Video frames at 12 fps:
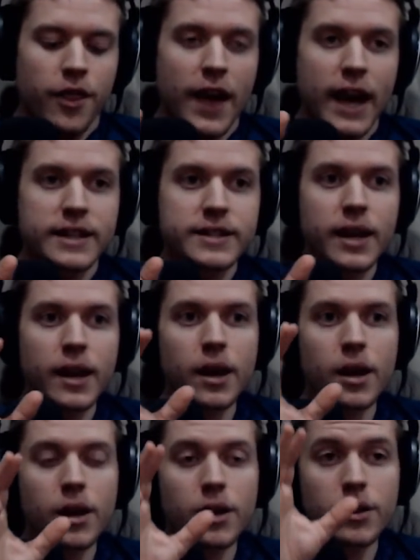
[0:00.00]
that,
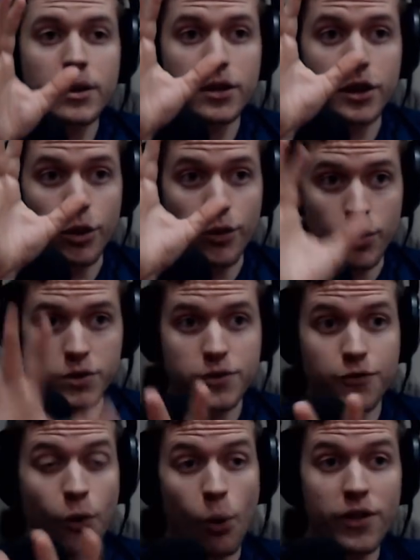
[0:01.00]
those
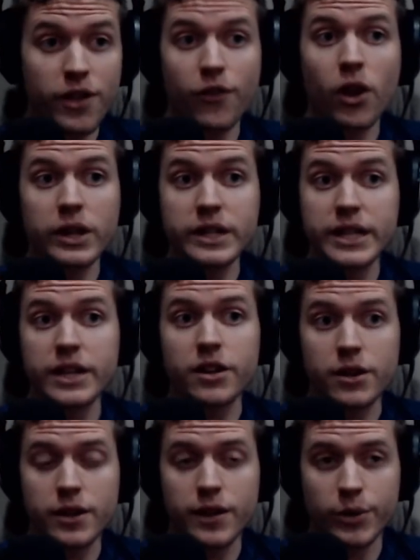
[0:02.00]
four that
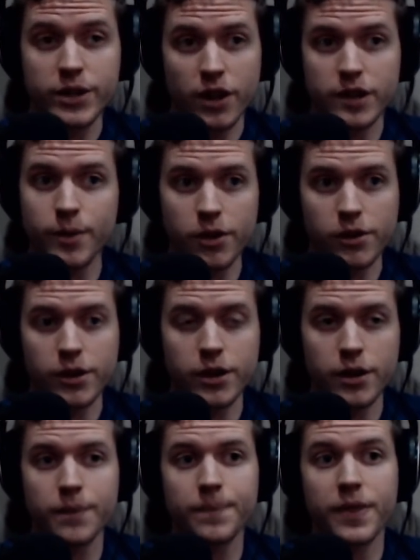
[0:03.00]
volunteered that we talked about
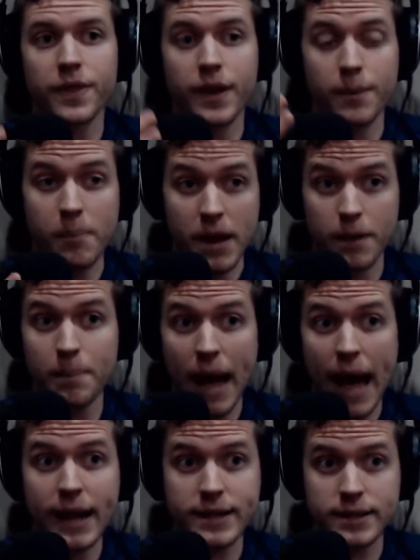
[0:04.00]
earlier, they made a
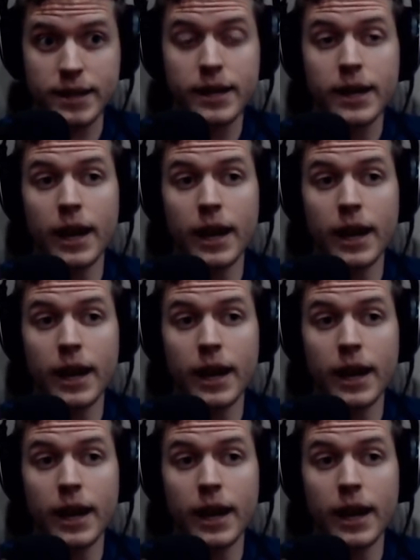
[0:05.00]
pact,